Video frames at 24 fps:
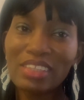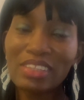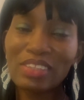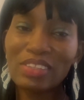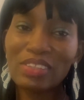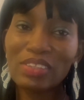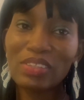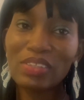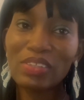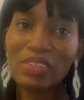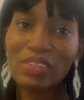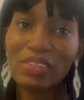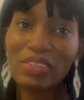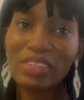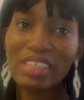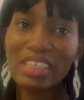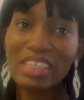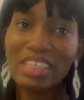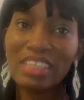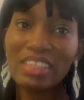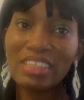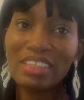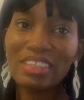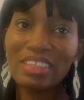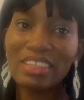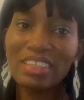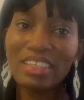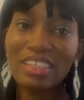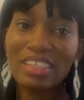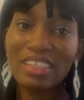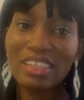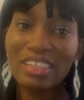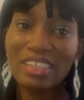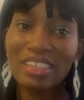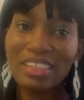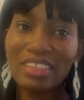So,
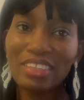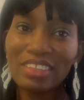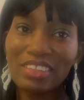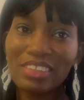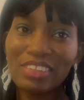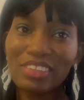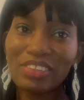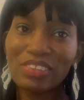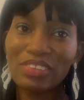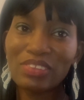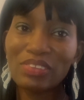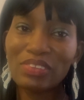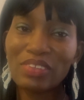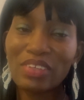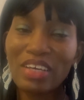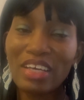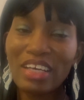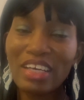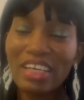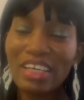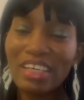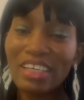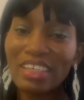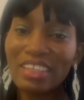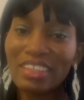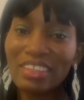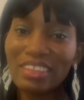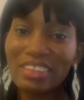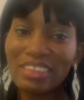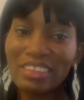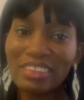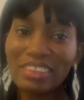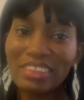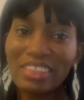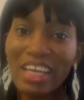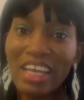you know,
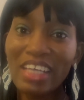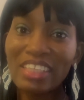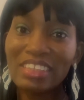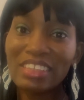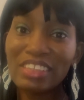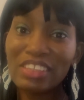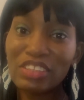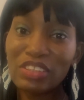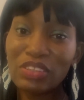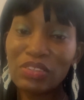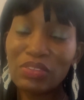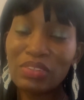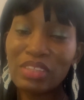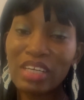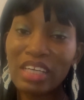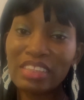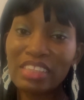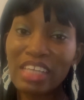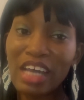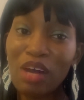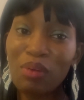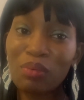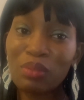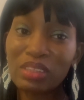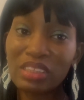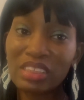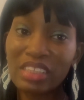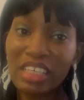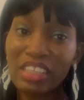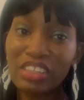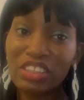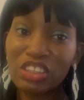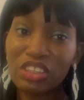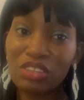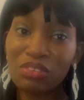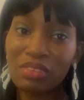then he knew that I was
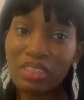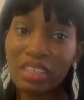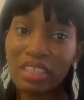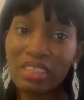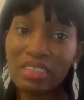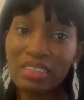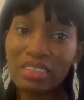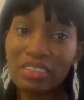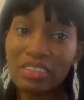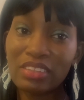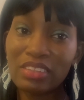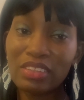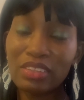Nigerian.